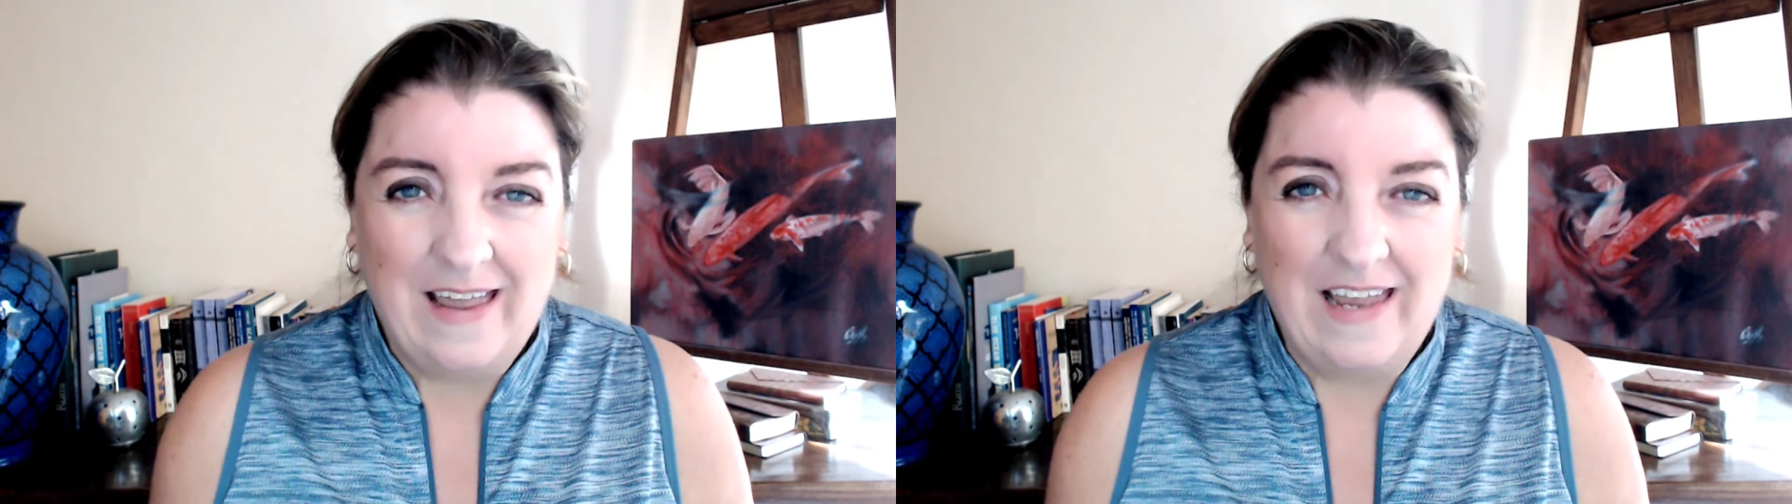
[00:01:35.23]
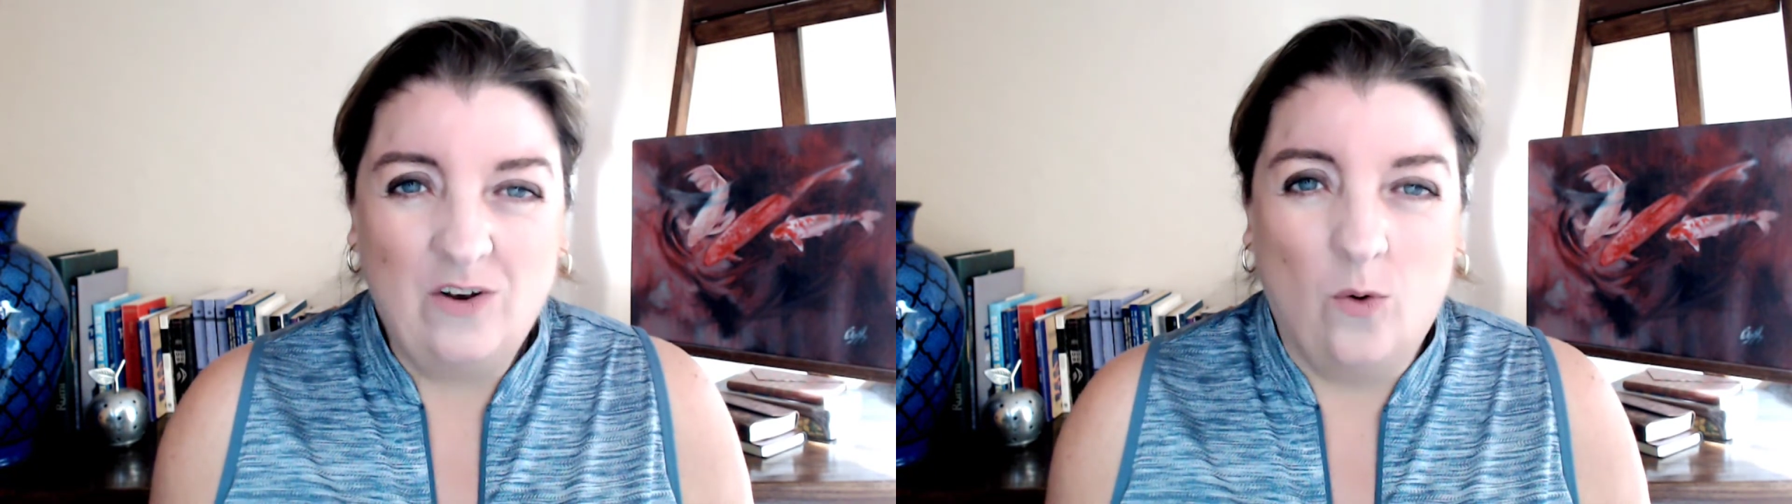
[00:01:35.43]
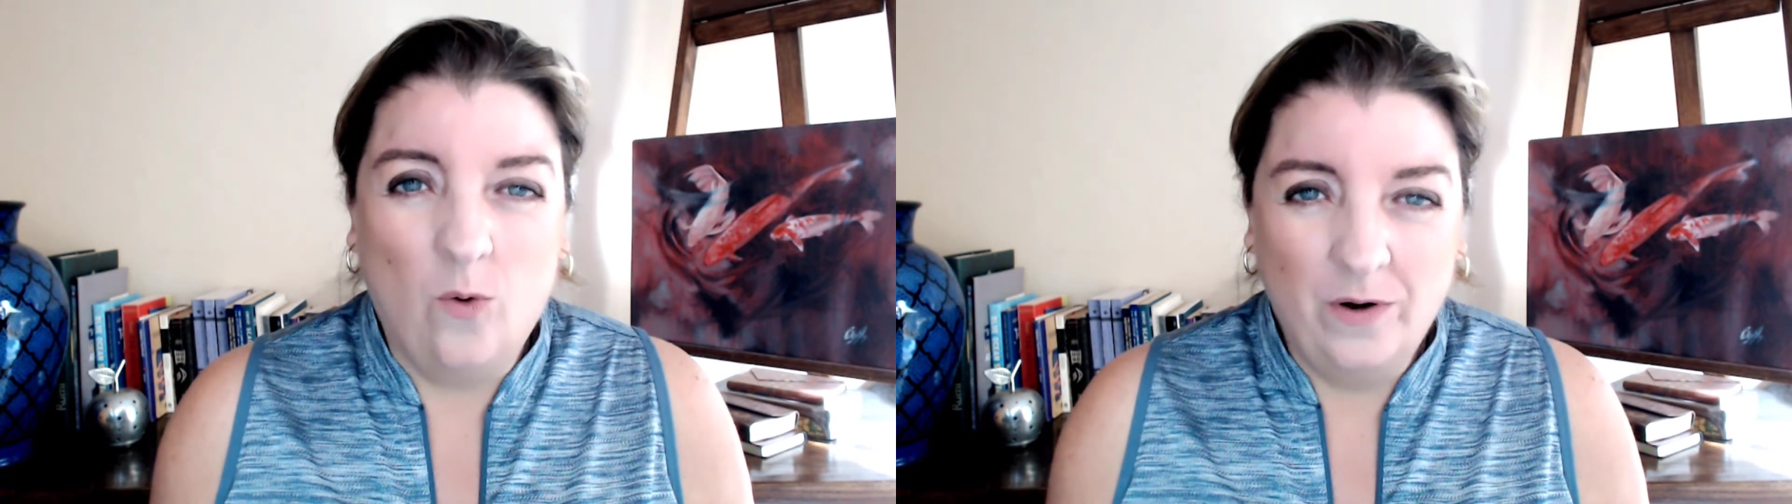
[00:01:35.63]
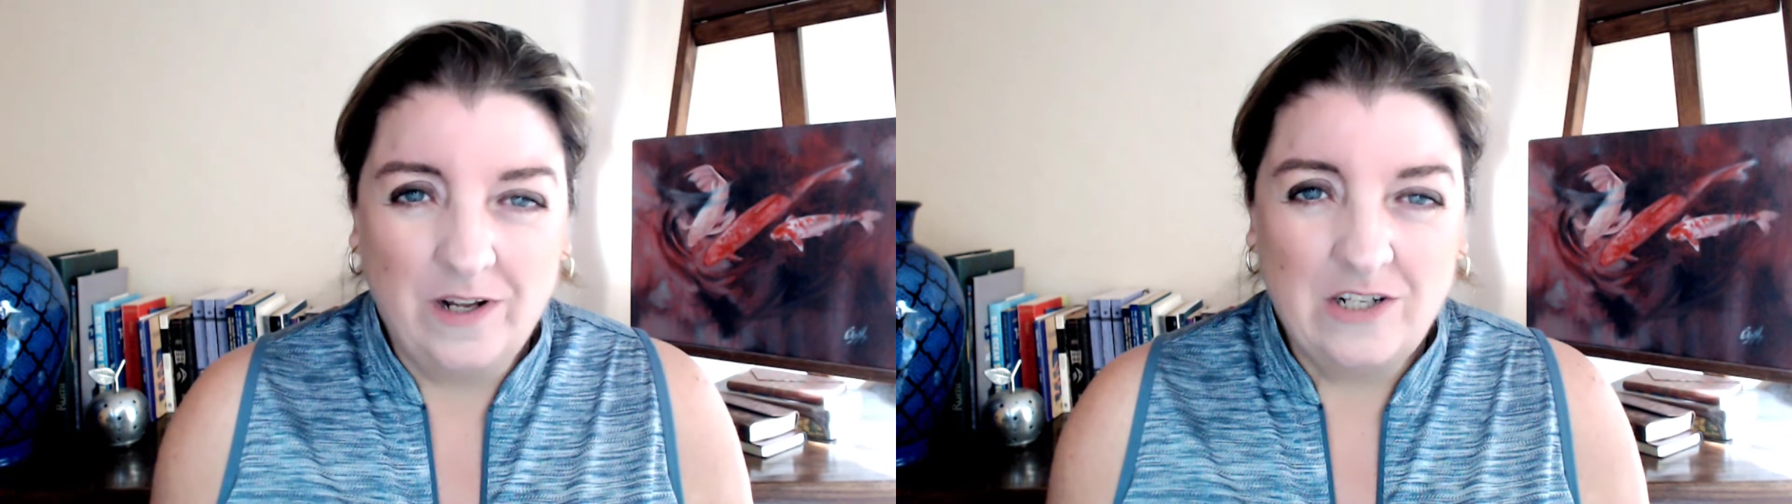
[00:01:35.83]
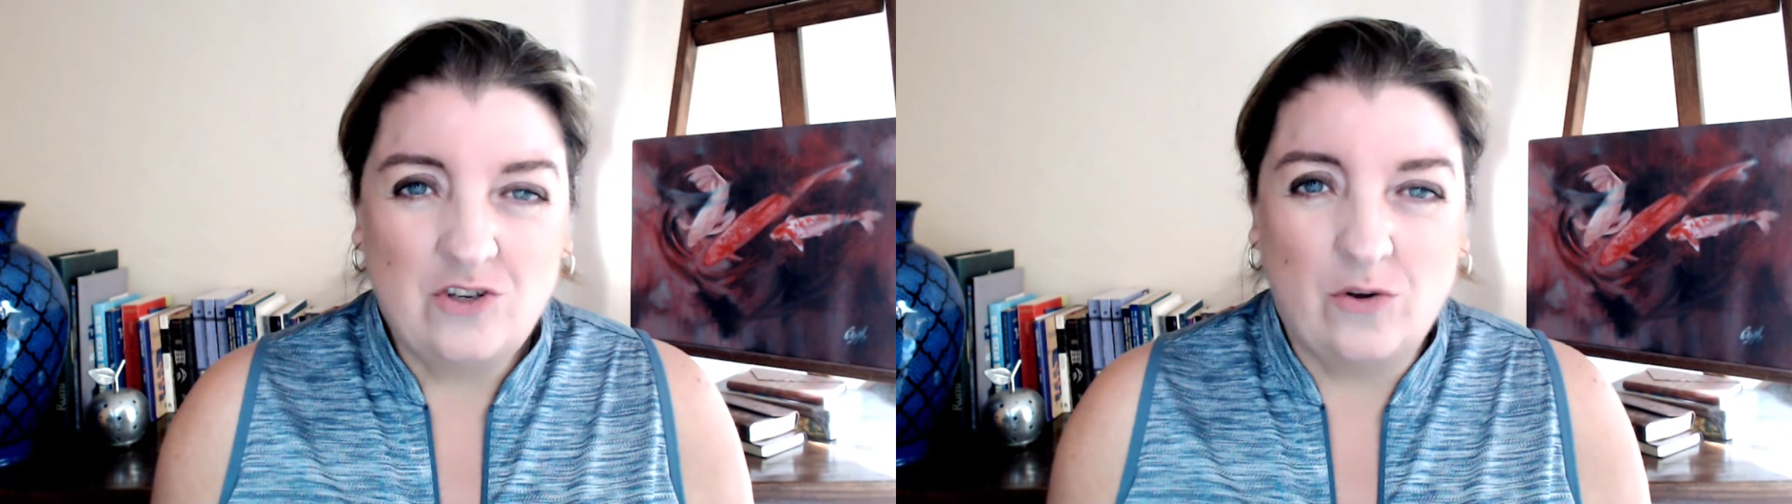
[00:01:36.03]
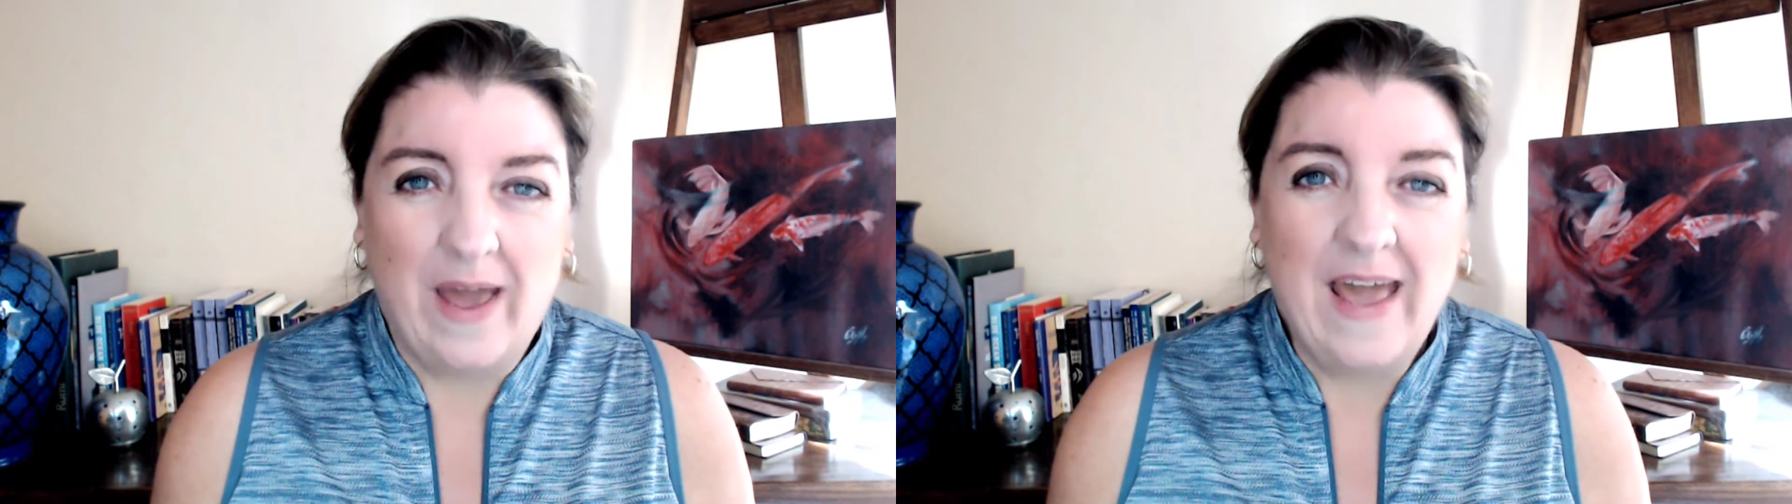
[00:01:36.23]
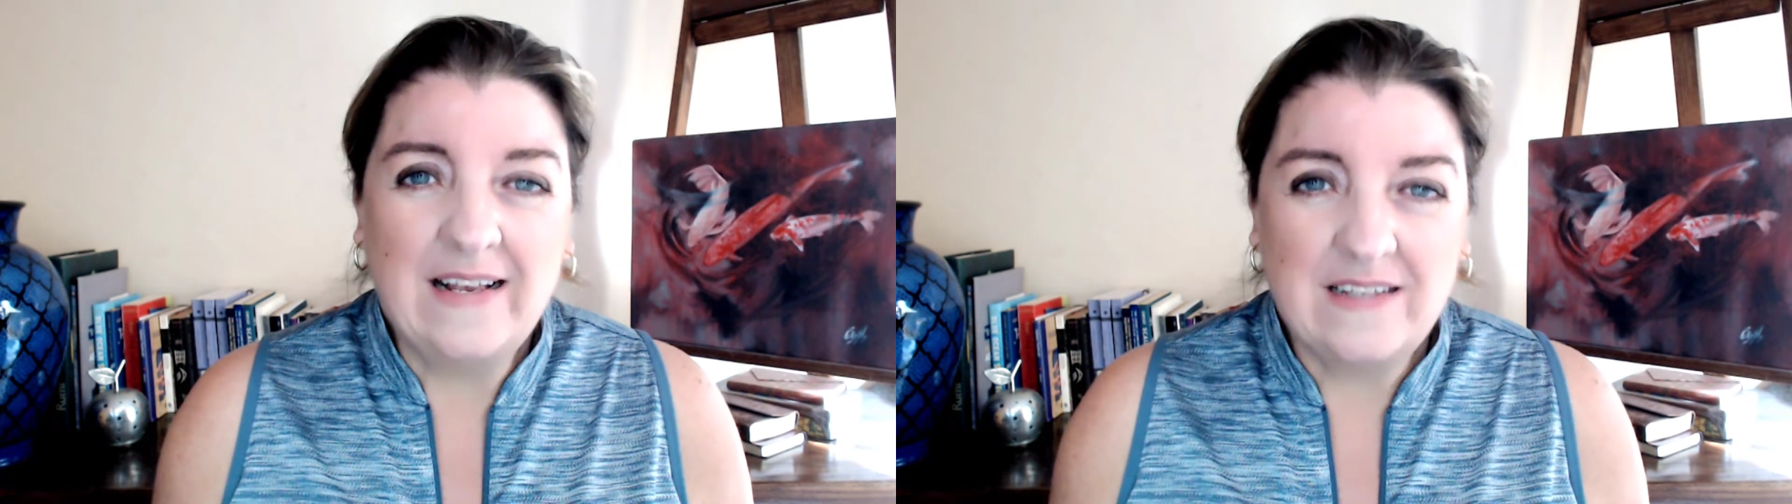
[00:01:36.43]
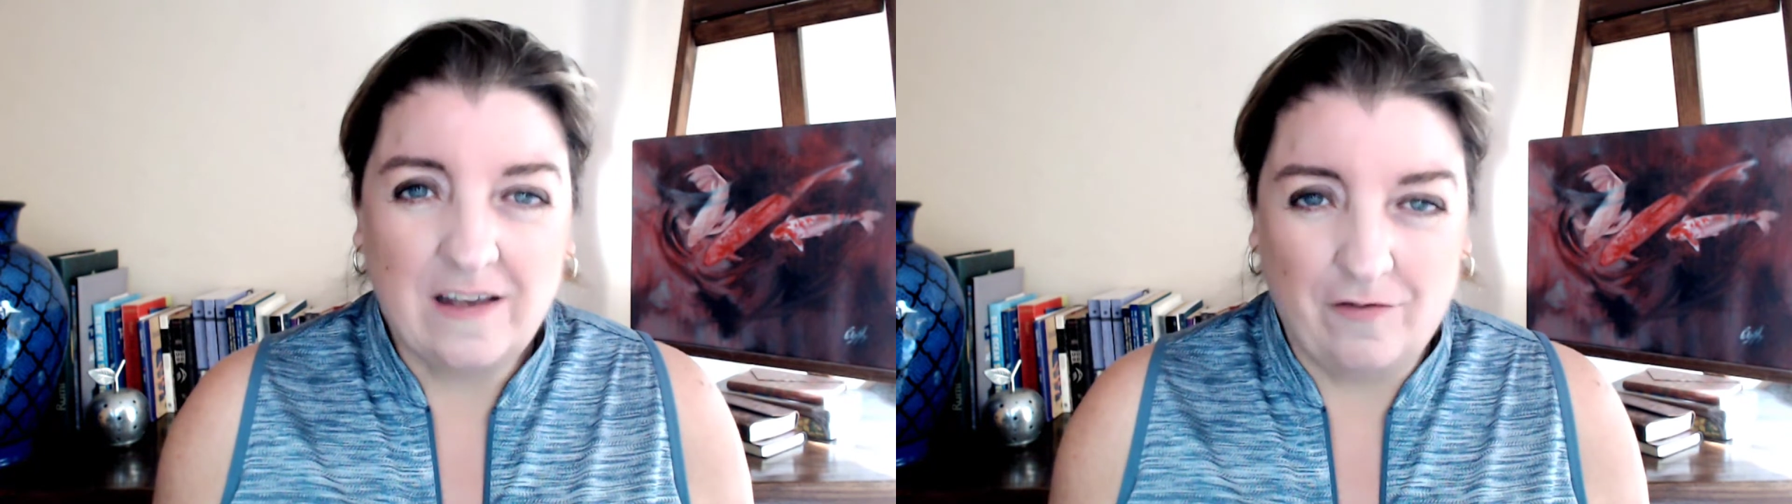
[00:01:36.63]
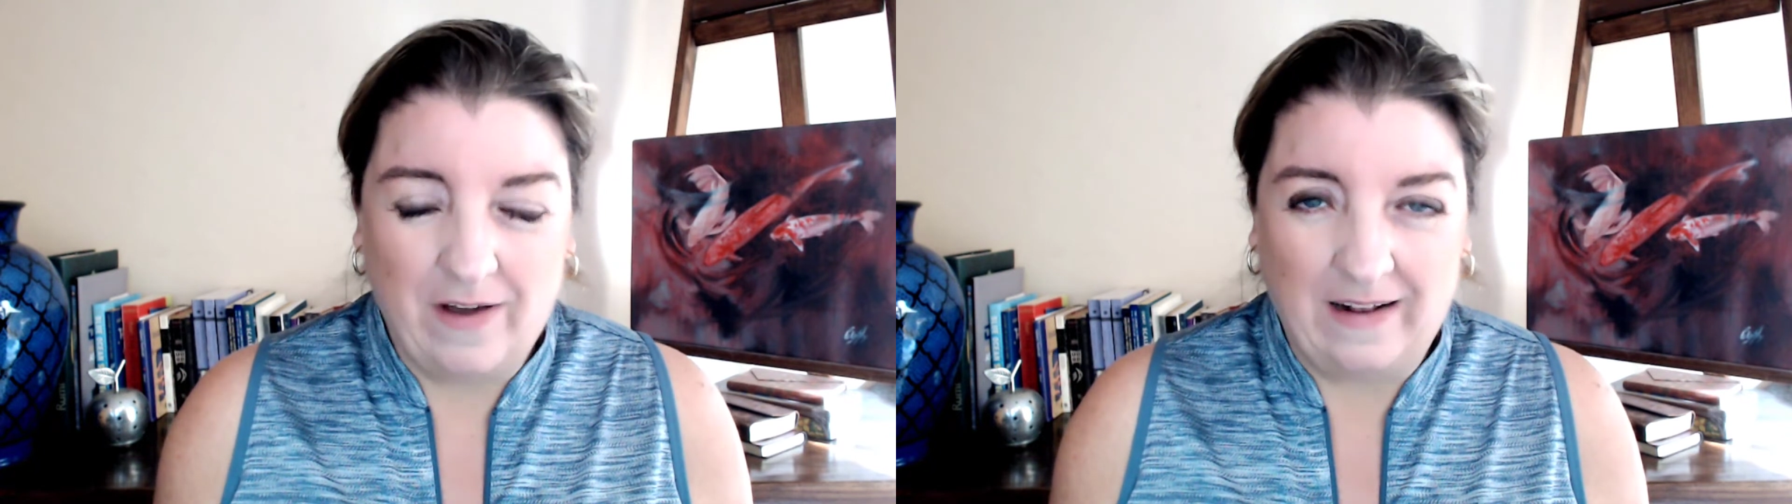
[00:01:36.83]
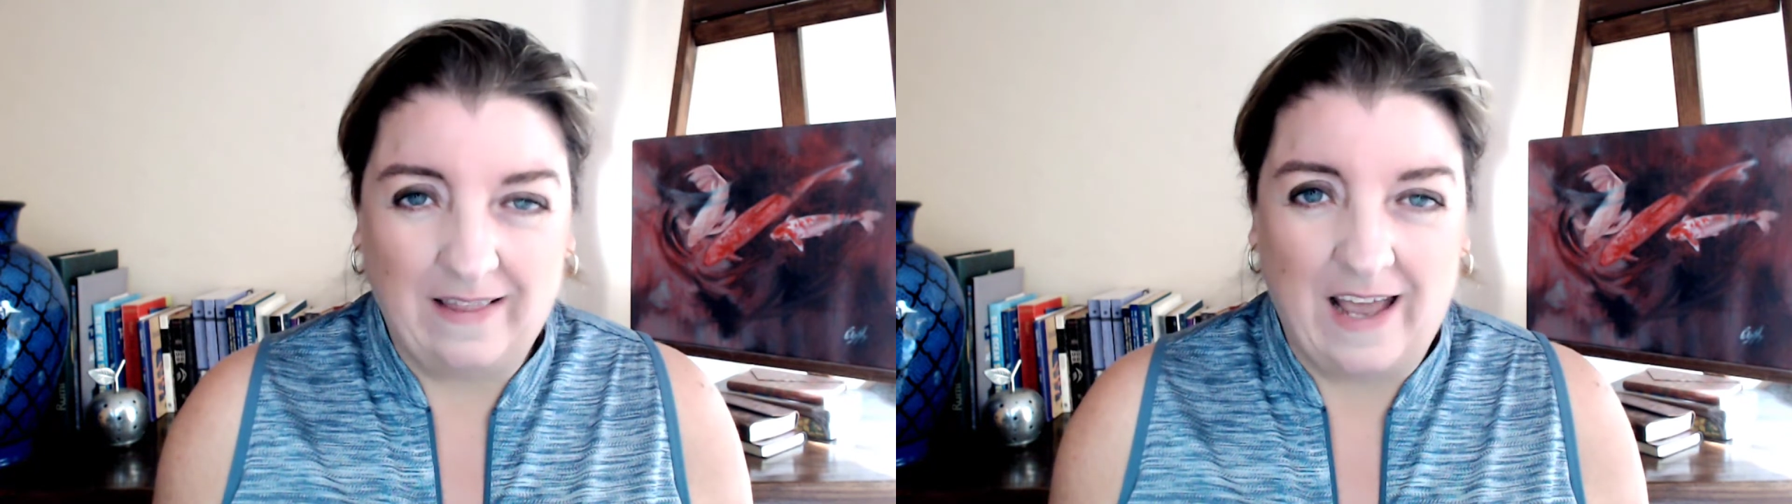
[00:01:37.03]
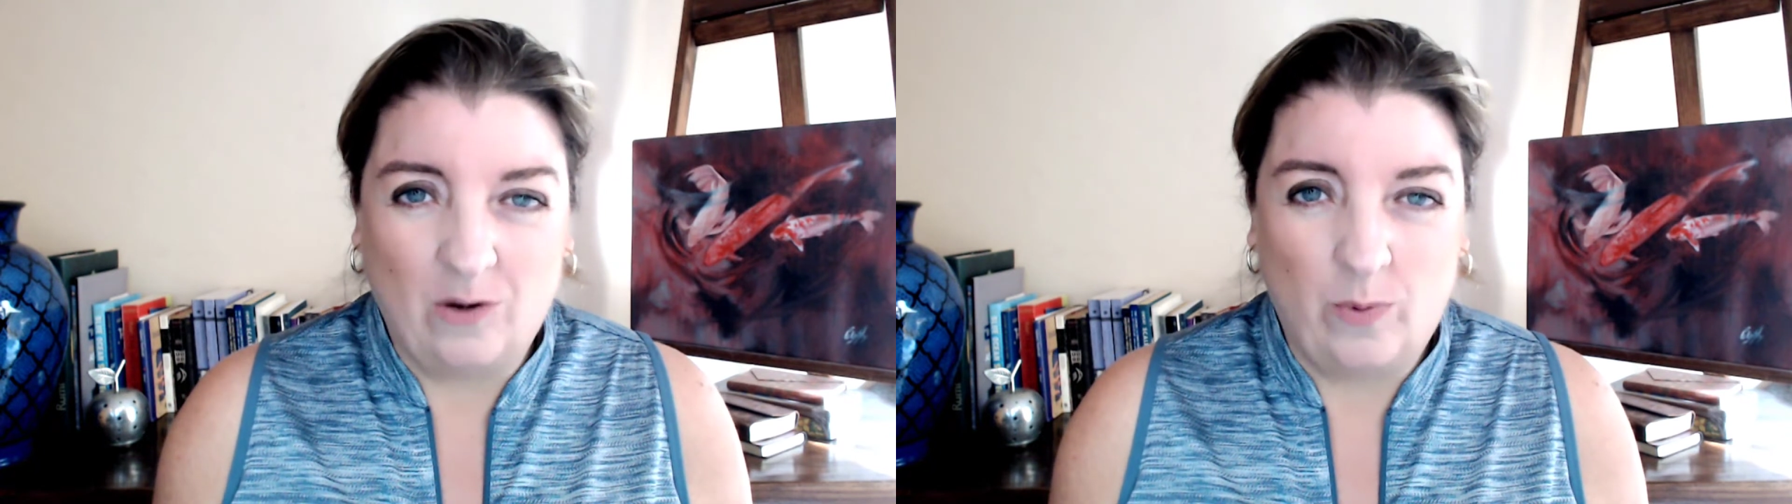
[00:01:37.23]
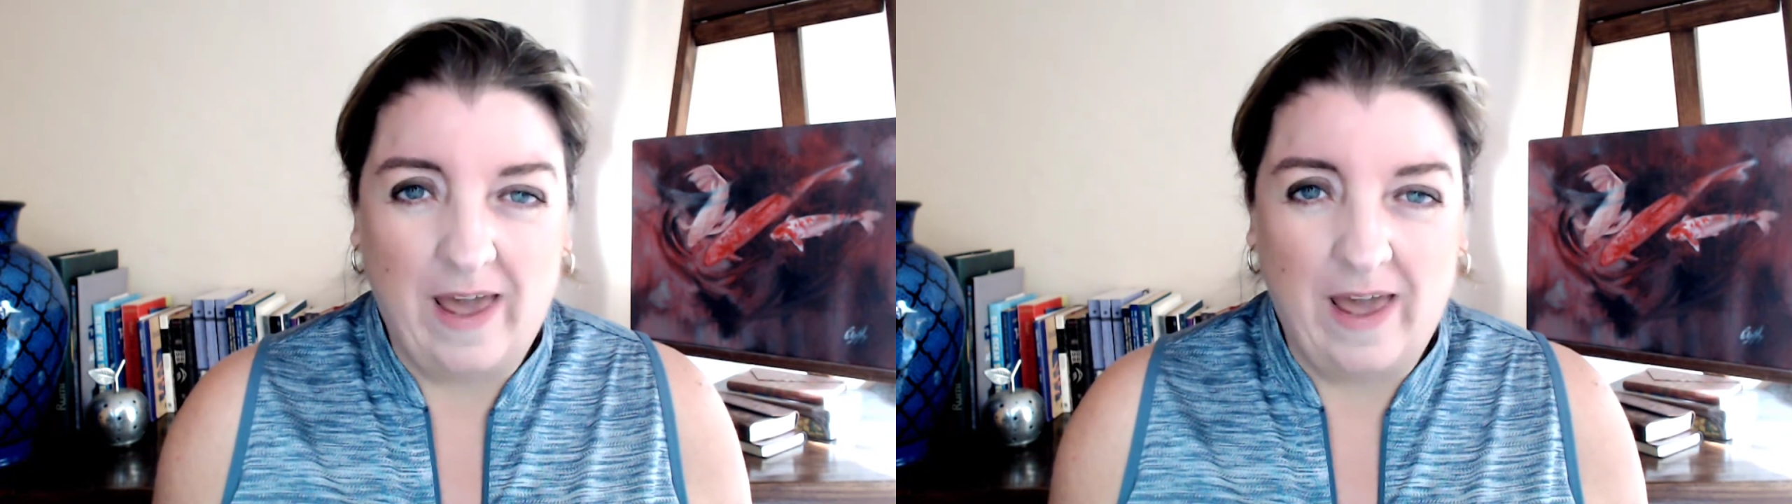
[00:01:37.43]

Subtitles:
In order to excavate that,